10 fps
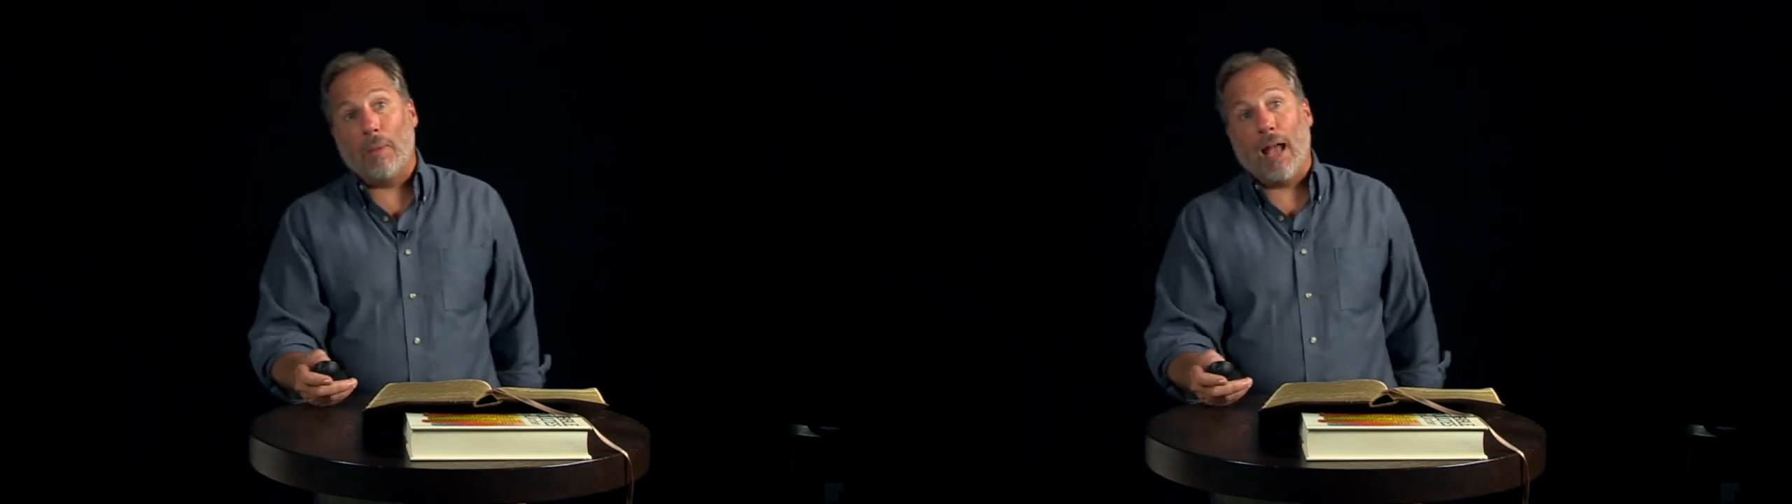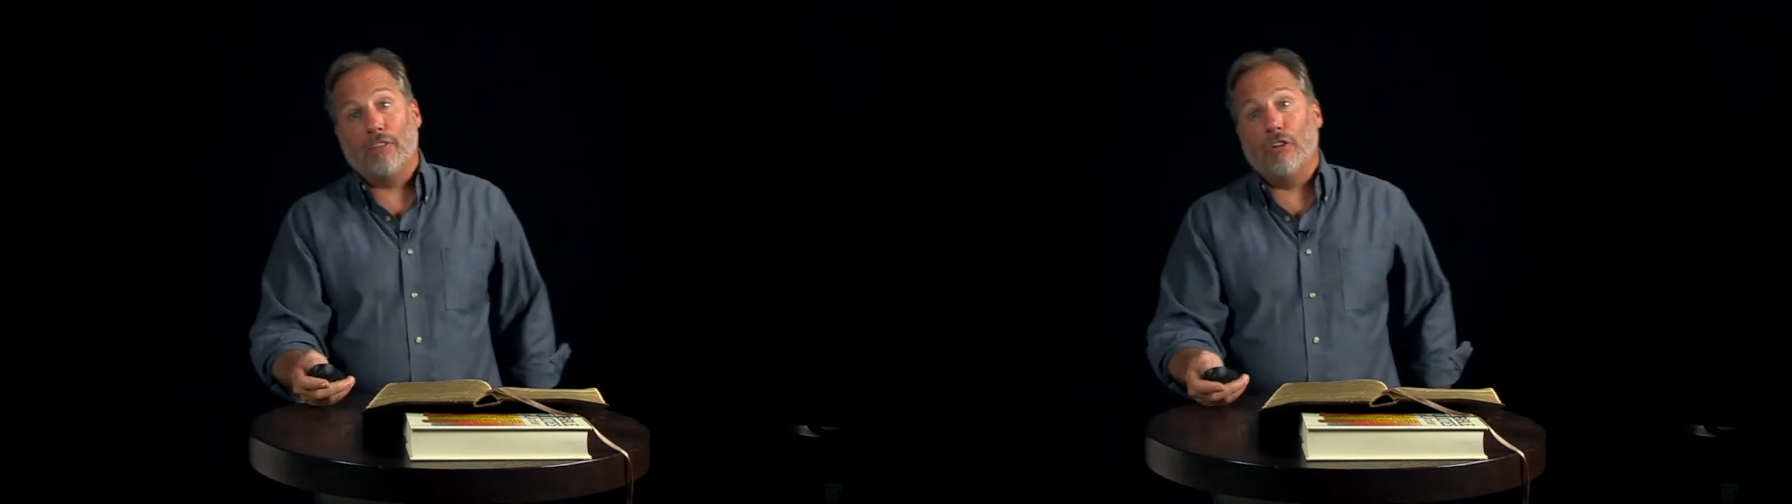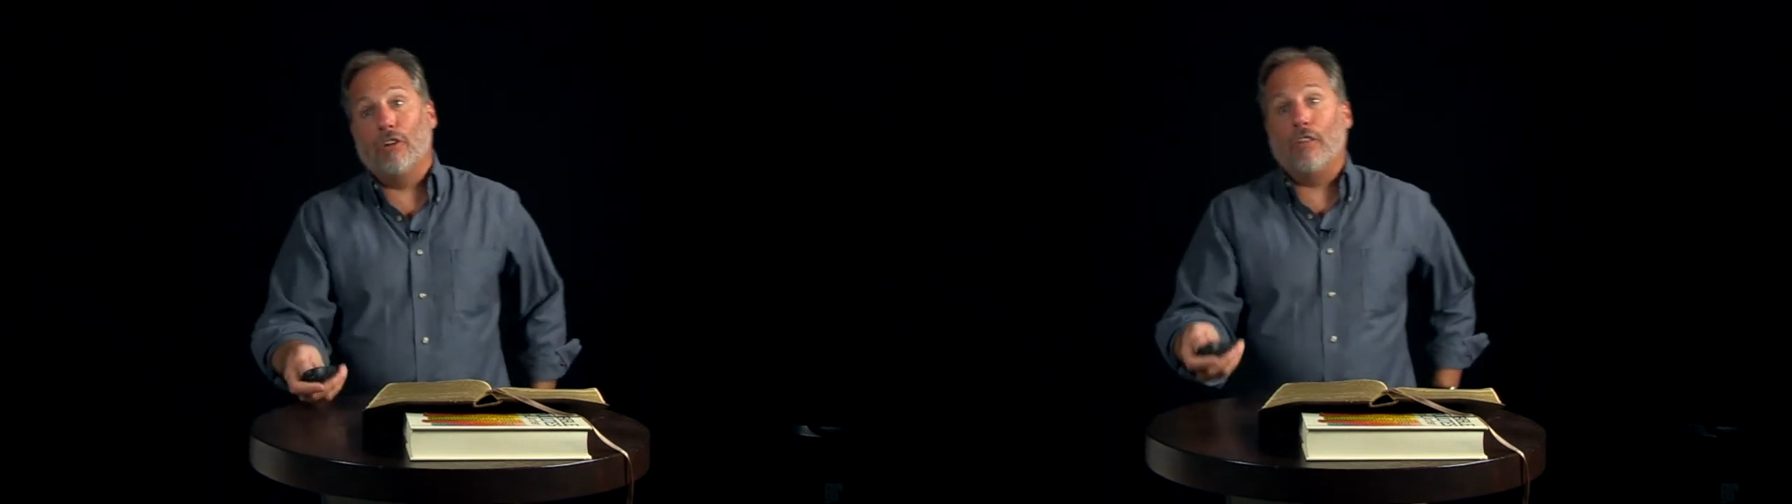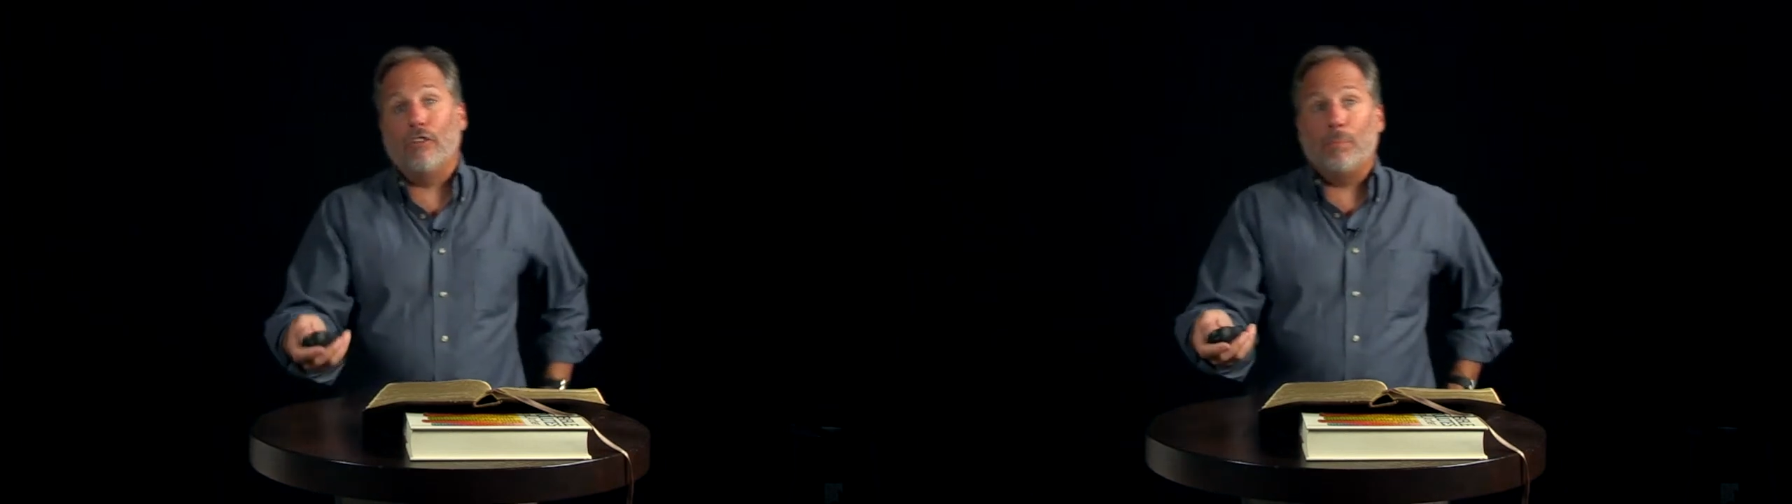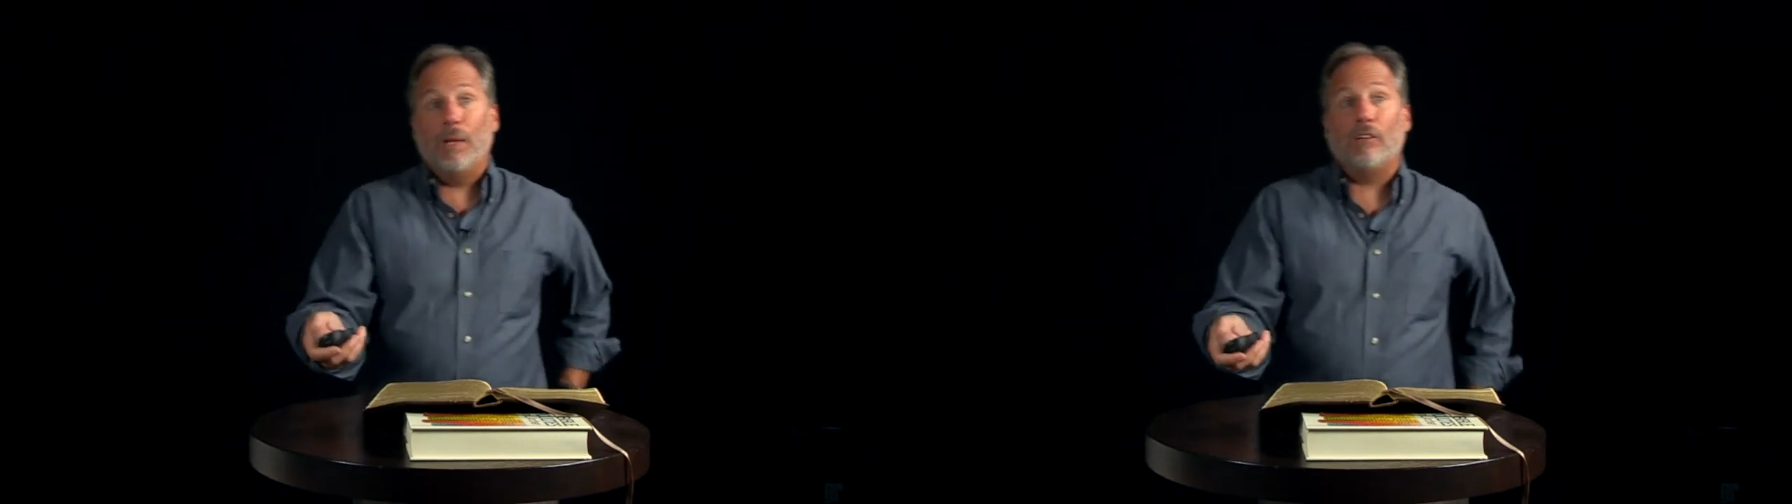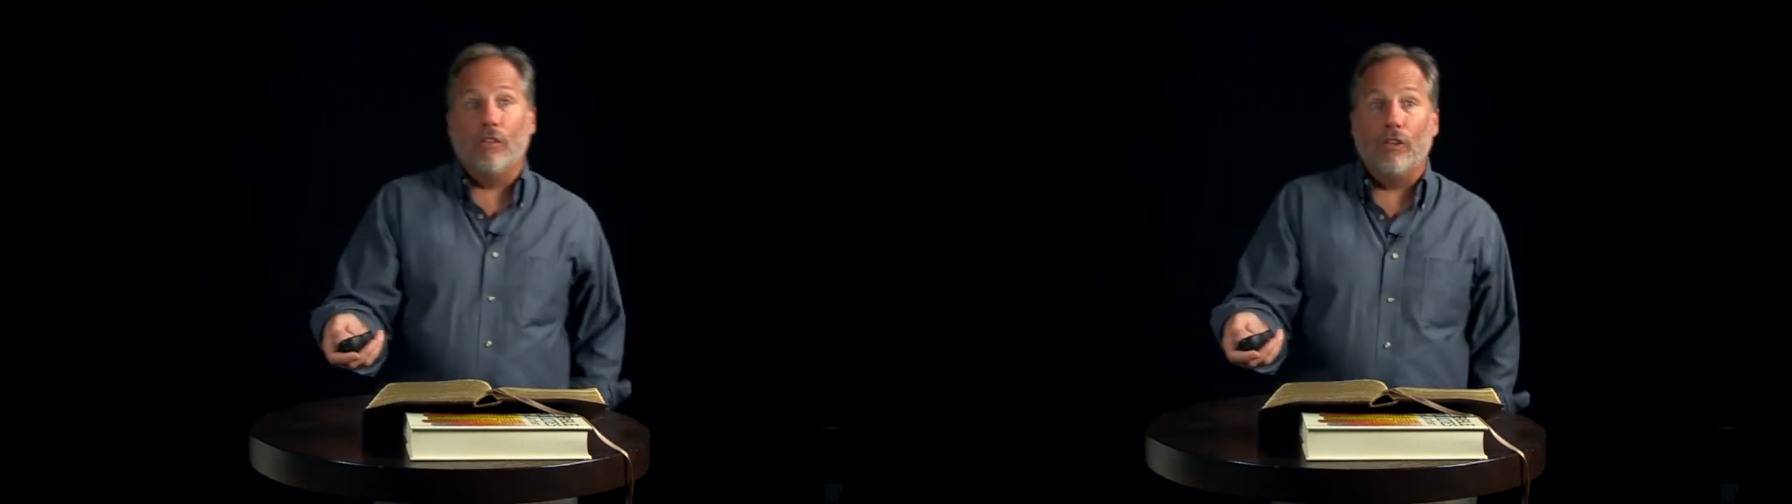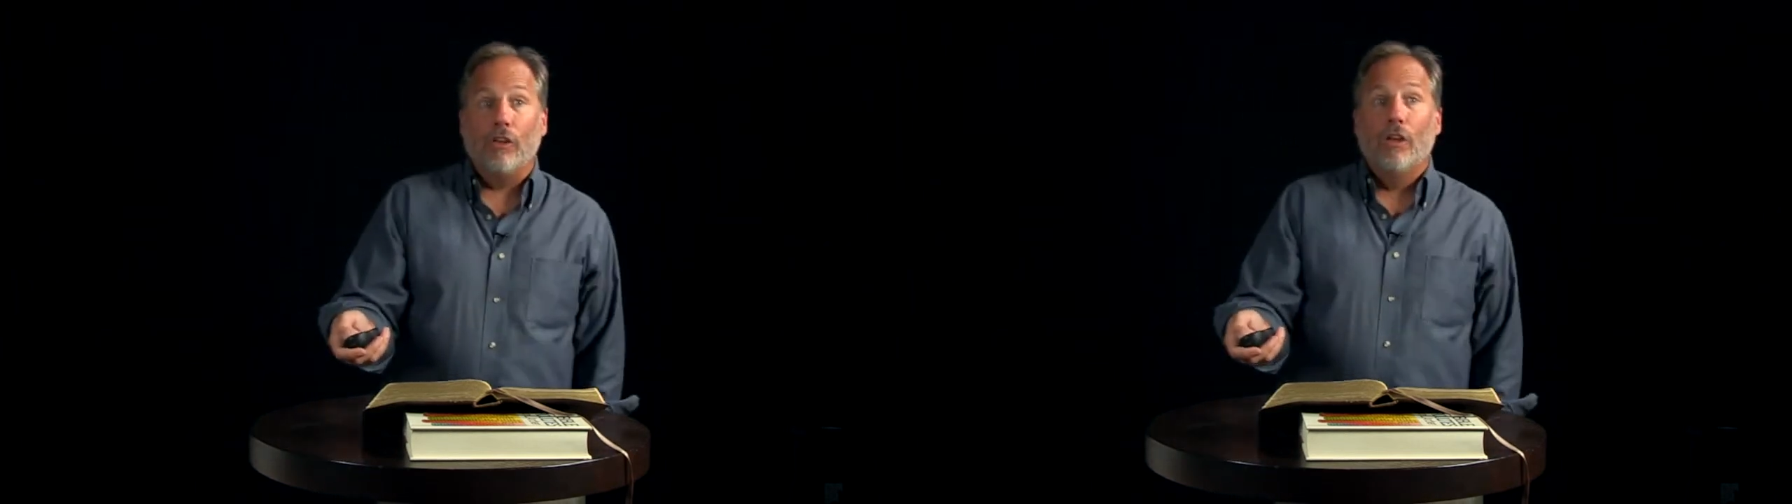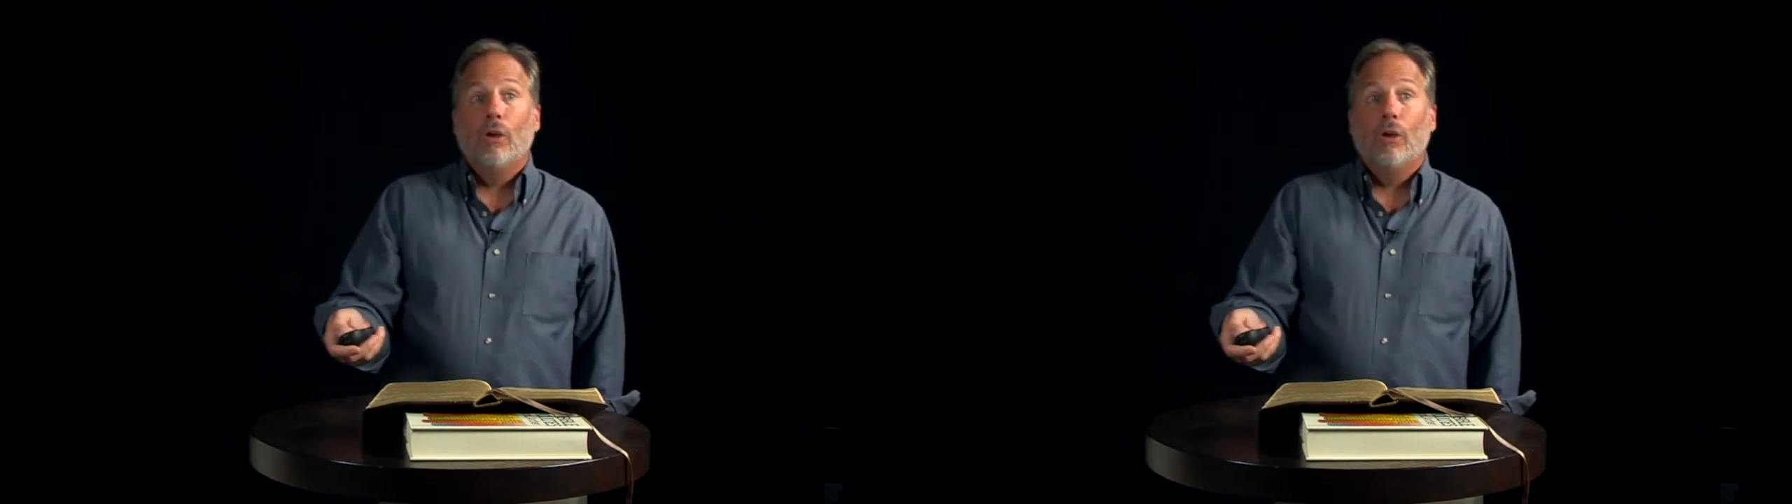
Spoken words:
passages that speak to this